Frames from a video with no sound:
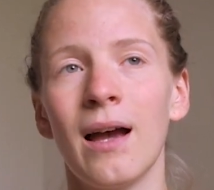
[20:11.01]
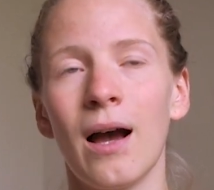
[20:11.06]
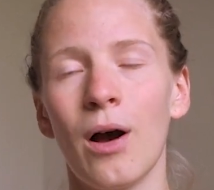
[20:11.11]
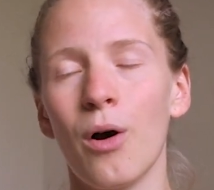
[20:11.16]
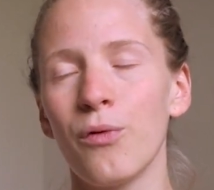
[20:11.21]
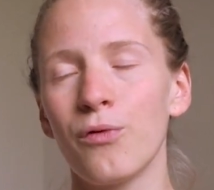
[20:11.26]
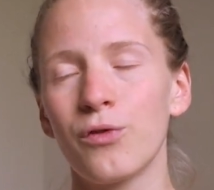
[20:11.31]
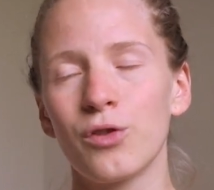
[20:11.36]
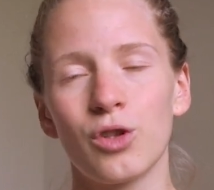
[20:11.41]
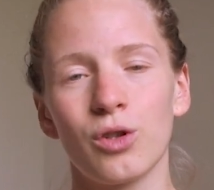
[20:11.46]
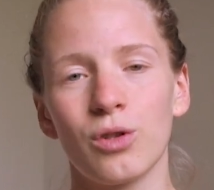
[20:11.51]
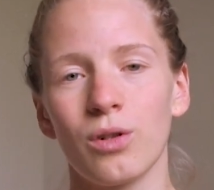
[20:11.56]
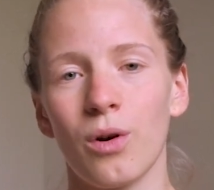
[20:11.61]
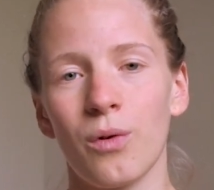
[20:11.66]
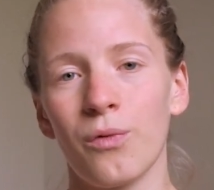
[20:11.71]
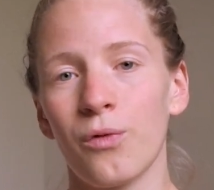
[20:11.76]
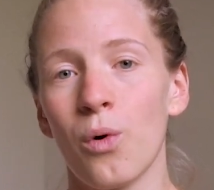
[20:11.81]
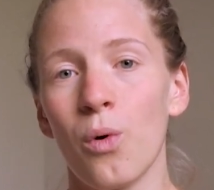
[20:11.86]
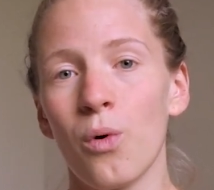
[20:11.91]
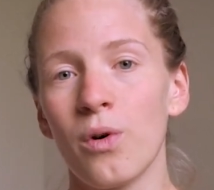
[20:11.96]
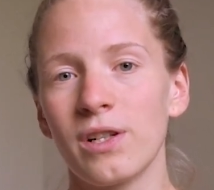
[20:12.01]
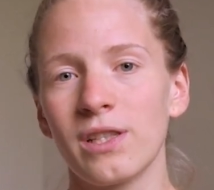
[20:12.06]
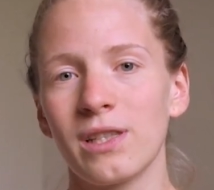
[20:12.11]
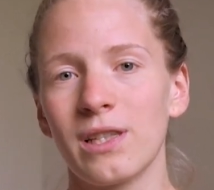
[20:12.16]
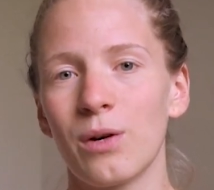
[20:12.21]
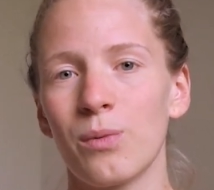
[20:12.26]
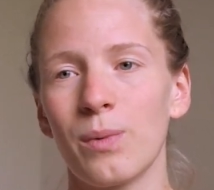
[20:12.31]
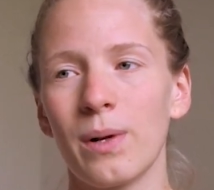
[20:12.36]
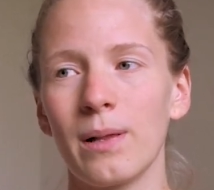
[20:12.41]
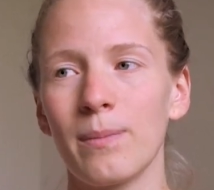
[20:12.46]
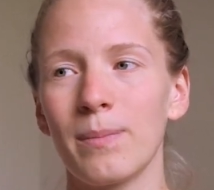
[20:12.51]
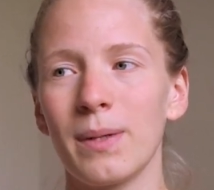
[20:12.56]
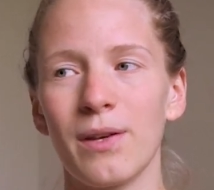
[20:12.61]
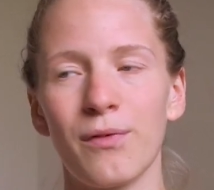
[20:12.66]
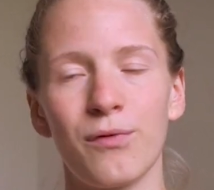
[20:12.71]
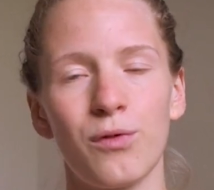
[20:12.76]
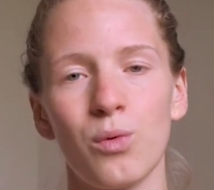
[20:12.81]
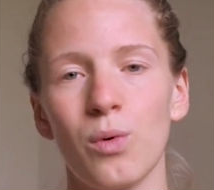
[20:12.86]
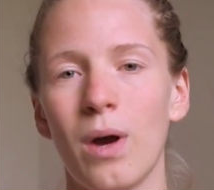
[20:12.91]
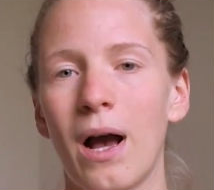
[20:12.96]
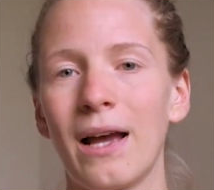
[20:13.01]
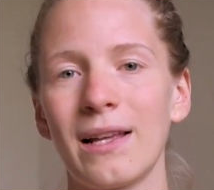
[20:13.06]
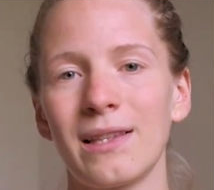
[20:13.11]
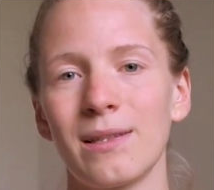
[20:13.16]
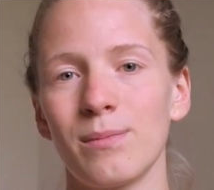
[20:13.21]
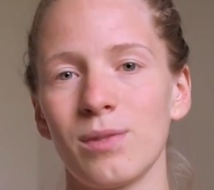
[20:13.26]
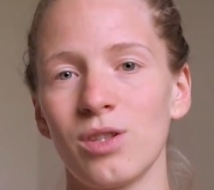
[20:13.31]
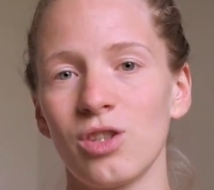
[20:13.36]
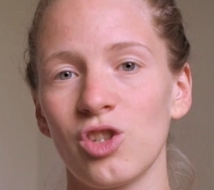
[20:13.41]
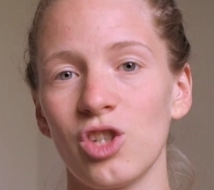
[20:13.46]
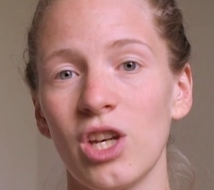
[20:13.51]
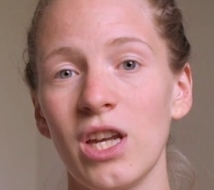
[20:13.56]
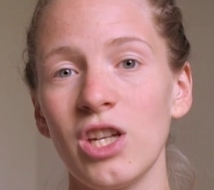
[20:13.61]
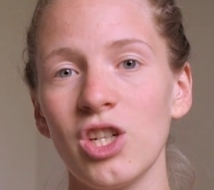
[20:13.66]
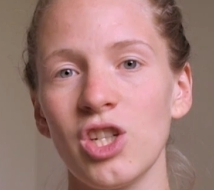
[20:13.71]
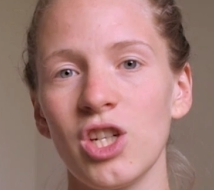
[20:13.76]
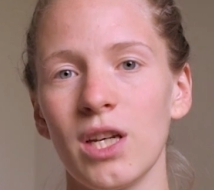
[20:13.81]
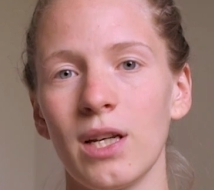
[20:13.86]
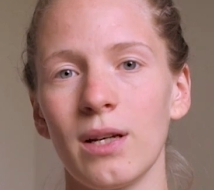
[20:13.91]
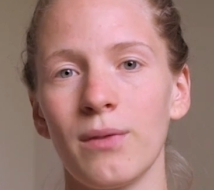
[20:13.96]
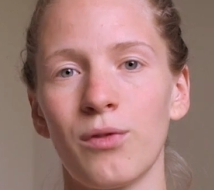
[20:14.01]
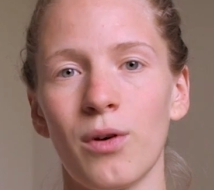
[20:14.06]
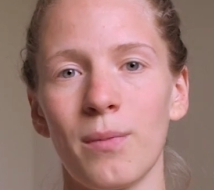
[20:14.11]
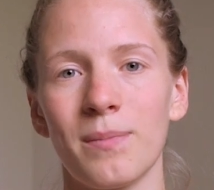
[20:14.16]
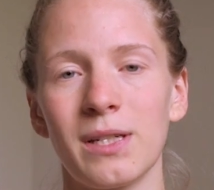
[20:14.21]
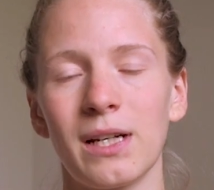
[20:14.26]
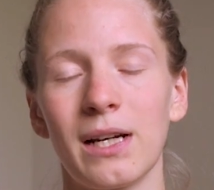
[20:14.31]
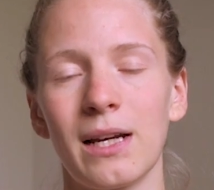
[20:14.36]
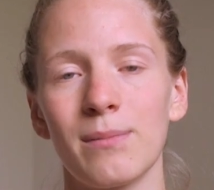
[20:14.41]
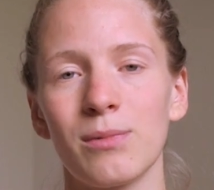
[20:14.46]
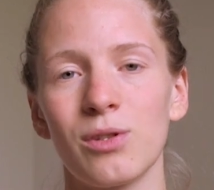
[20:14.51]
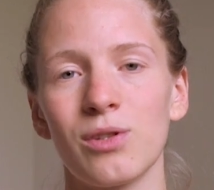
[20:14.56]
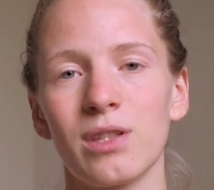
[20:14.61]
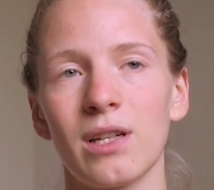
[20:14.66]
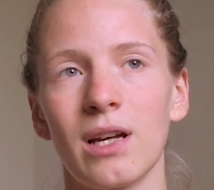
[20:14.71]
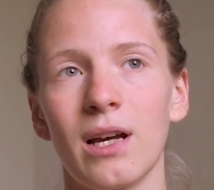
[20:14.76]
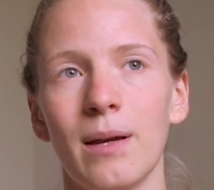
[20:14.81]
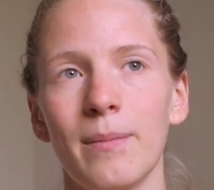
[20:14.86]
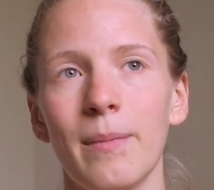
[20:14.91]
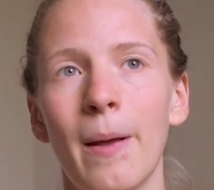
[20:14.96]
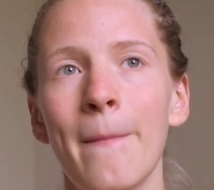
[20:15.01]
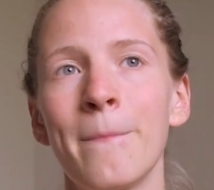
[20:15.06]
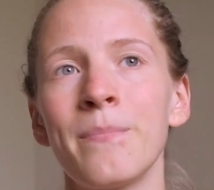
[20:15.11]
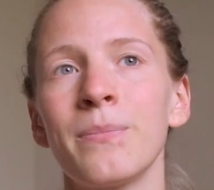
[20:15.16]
Of, of course, there will be a few items changing from time to time,